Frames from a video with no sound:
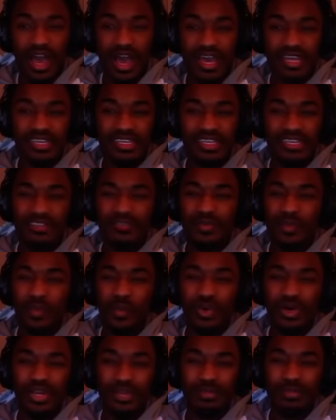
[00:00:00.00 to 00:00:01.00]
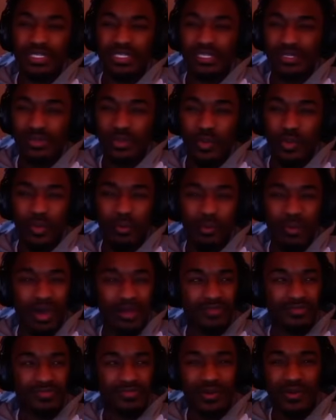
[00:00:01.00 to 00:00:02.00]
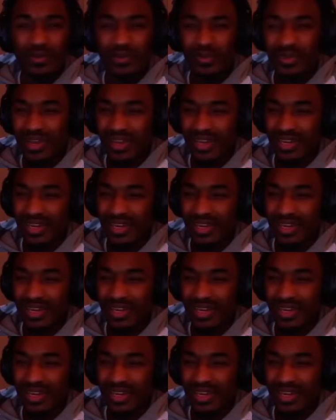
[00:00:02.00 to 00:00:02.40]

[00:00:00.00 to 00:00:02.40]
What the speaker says: I didn't even want to be on my phone.